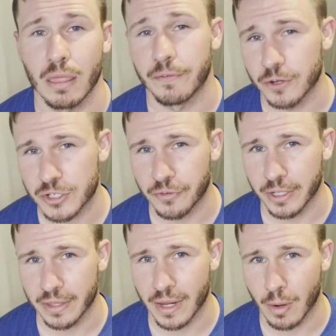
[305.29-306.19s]
The first
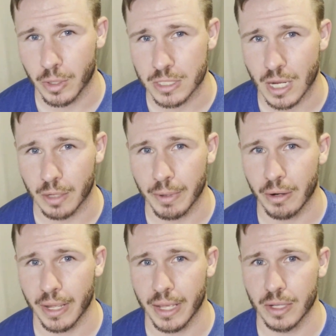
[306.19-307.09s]
affiliate that I want to talk
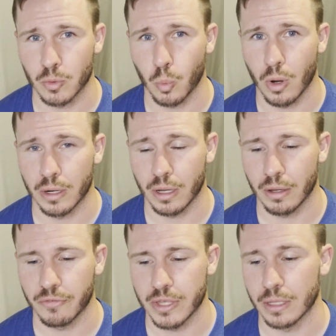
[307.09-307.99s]
about, and one
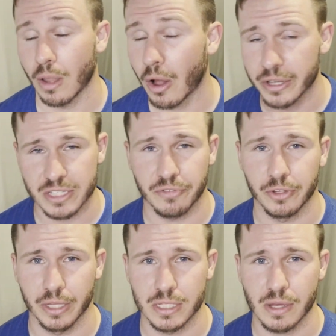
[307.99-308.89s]
of the longest
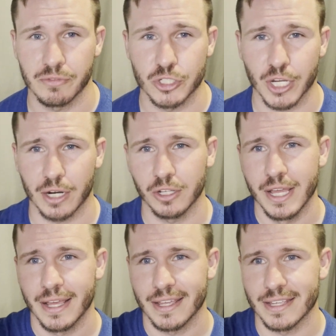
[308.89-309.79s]
affiliates of the channel,
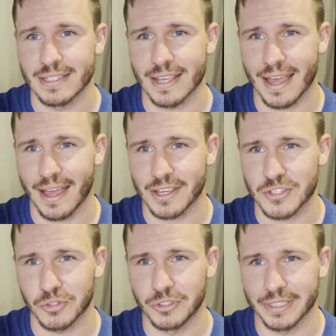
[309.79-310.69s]
is
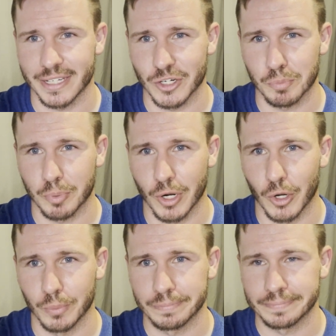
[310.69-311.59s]
Axle Ear Pro.
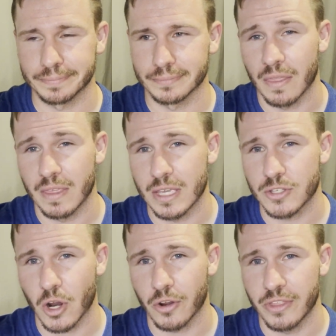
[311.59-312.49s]
These
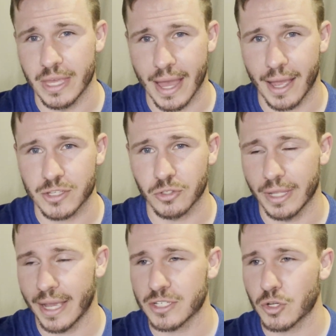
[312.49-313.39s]
are the Axle
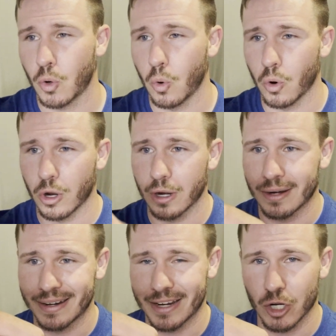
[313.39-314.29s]
X Core
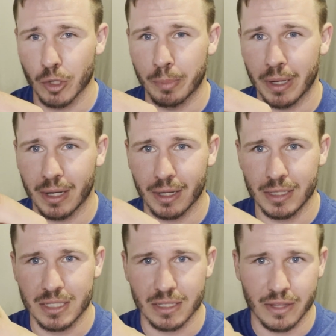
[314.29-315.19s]

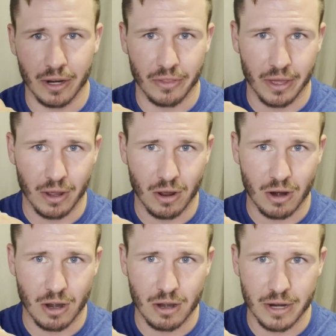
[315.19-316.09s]
earbuds. There they
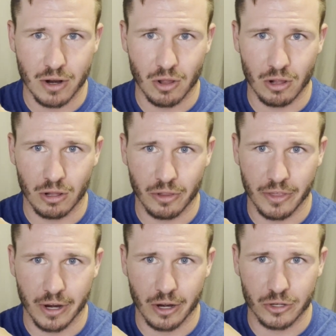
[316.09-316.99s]
are in all
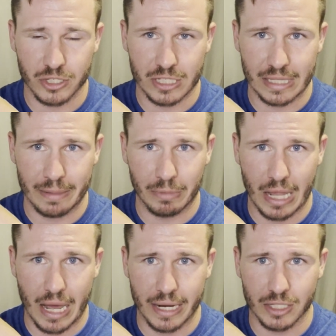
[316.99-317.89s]
their
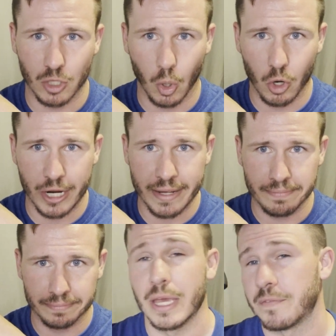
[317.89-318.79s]
slimline glory.
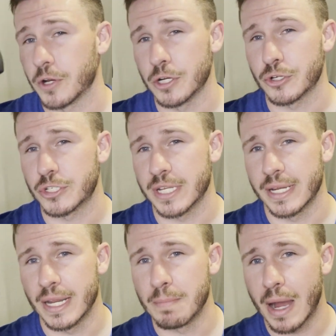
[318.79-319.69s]
If you're interested
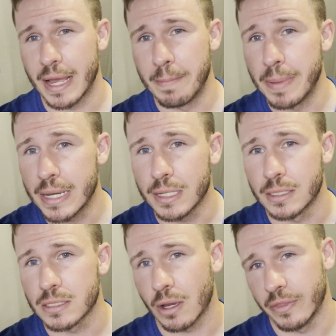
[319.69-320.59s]
in my
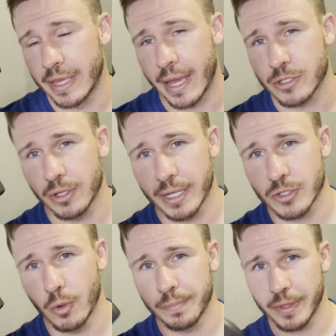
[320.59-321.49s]
opinions on the Axle X
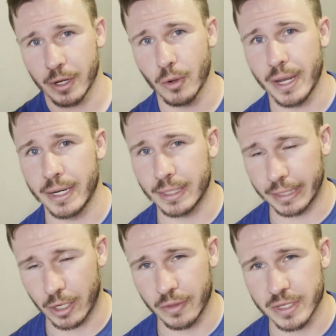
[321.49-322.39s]
Core, then go ahead and
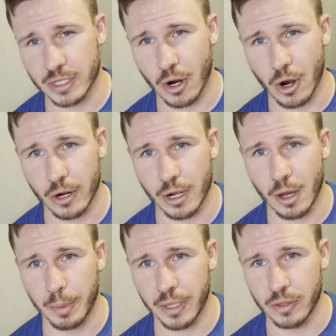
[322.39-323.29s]
click on this card
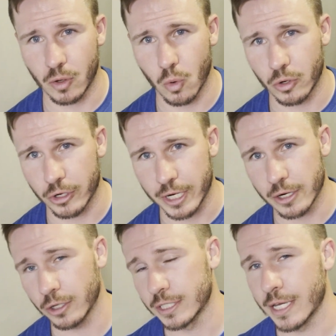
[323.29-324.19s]
up in the corner here.
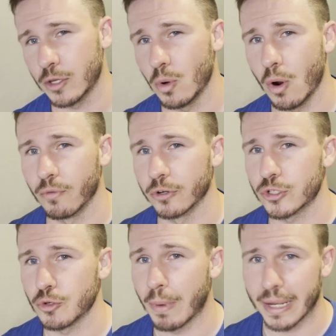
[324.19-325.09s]
It'll take you over
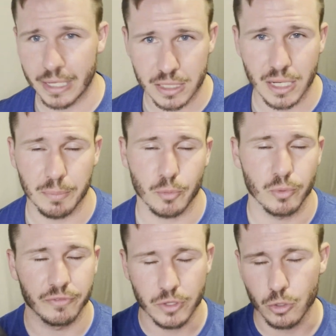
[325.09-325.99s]
to my in-depth
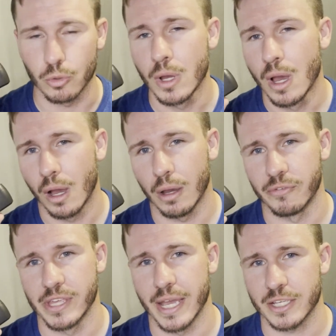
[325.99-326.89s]
review
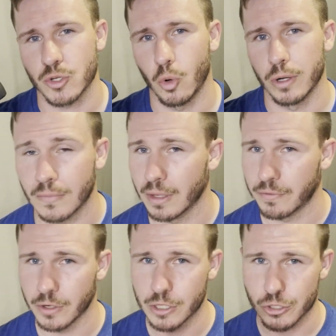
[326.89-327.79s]
of the X Core. If
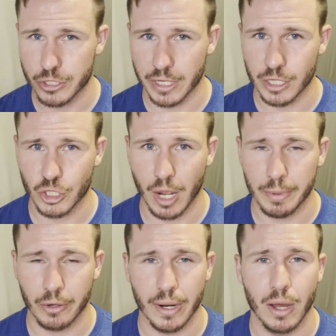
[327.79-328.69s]
you're interested in
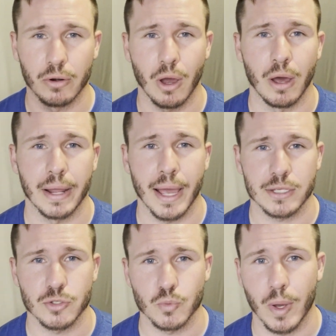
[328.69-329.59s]
shopping around on
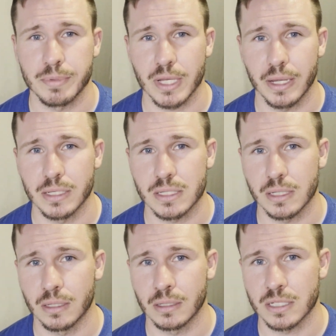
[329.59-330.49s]
Axle's website and
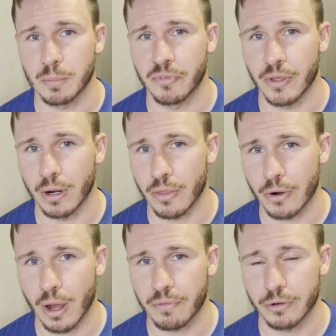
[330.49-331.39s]
seeing some of their other
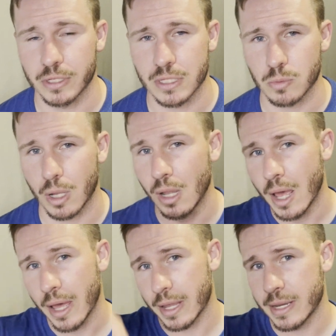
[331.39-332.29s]
offerings as well,
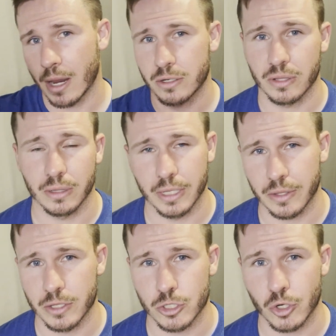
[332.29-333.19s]
head down to the link
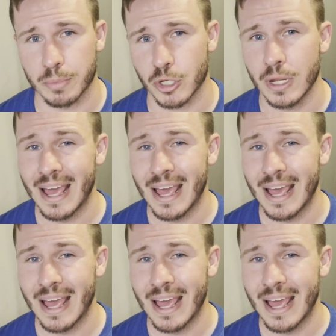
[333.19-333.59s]
in the description.